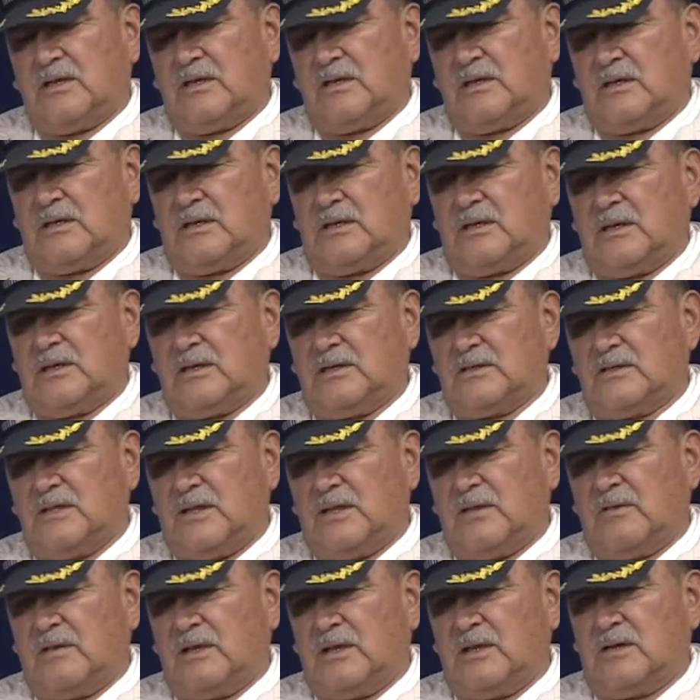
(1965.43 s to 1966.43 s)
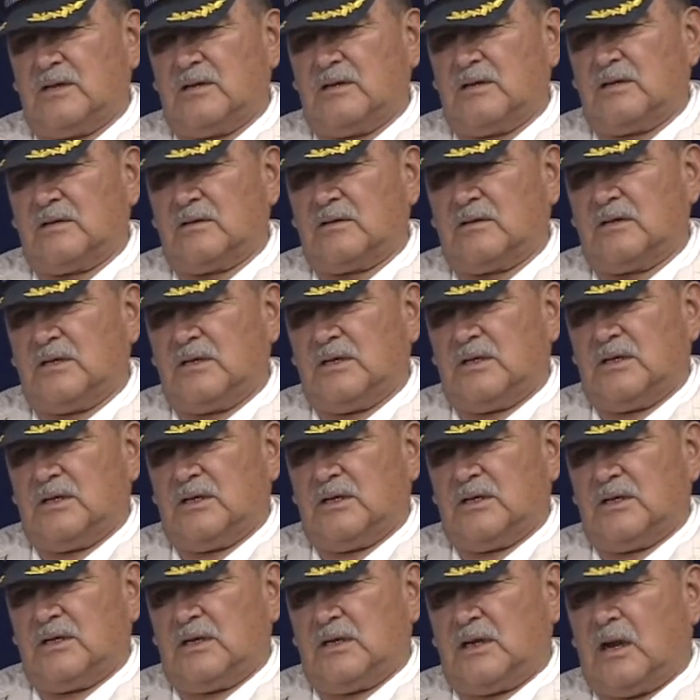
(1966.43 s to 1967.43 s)
Uh, and then uh,
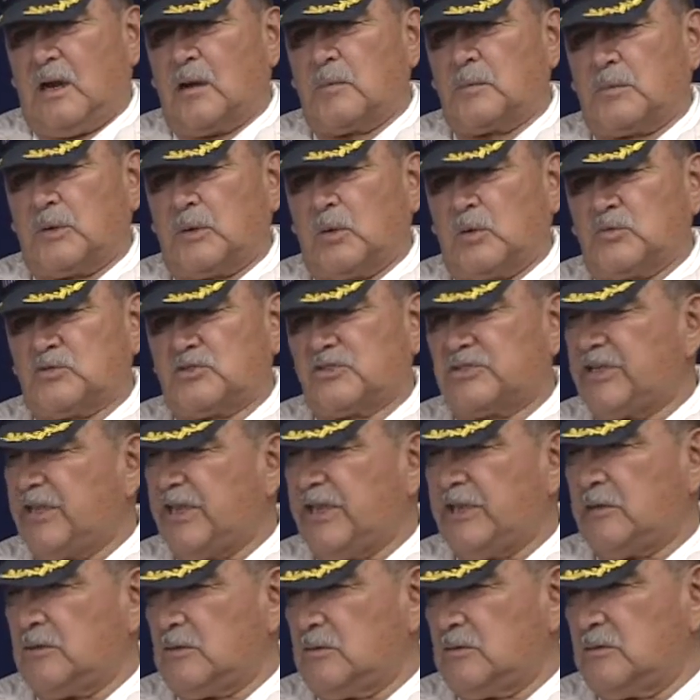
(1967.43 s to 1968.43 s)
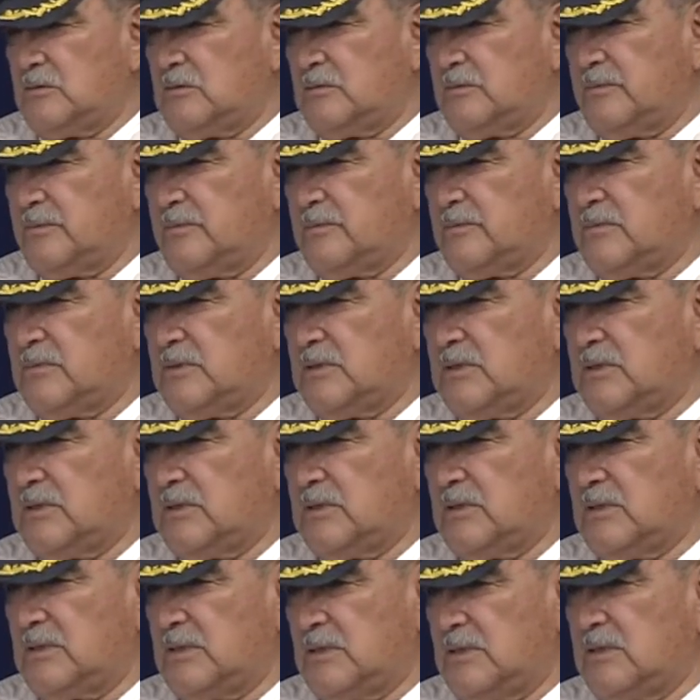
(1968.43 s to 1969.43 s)
uh, Armco Steel
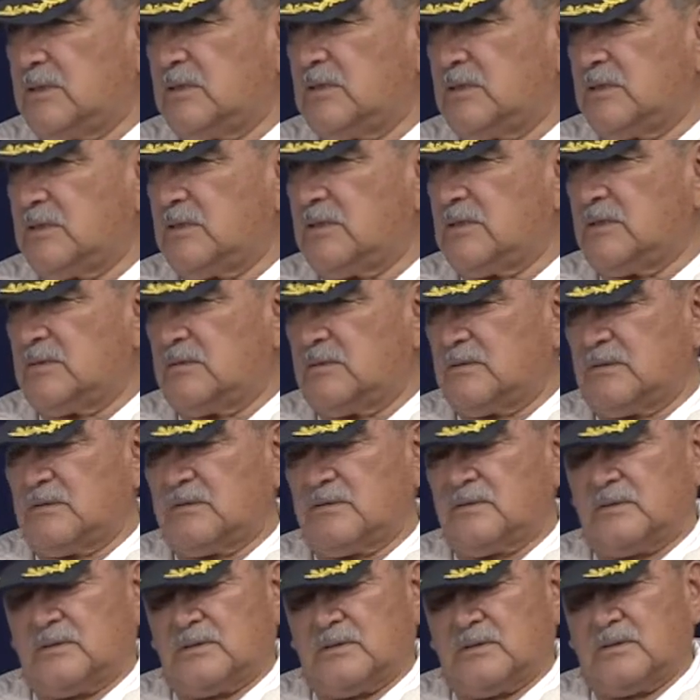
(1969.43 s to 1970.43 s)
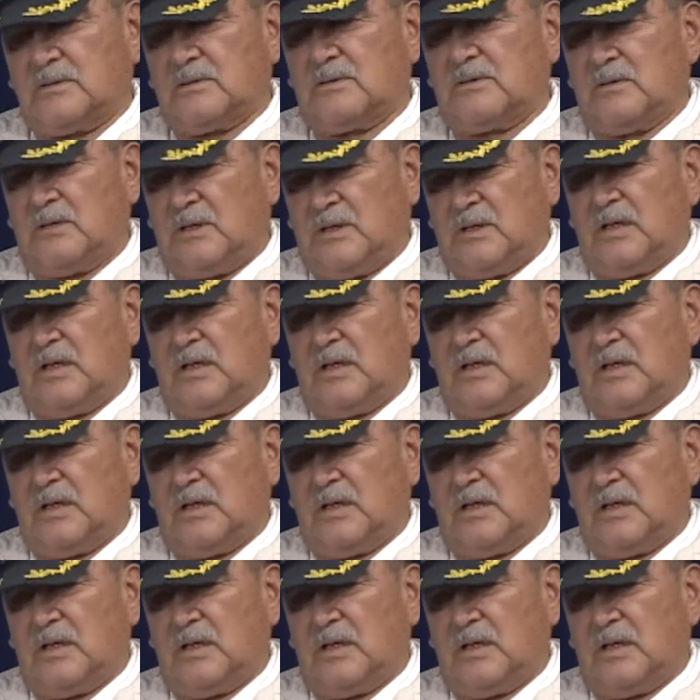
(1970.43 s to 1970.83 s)
uh,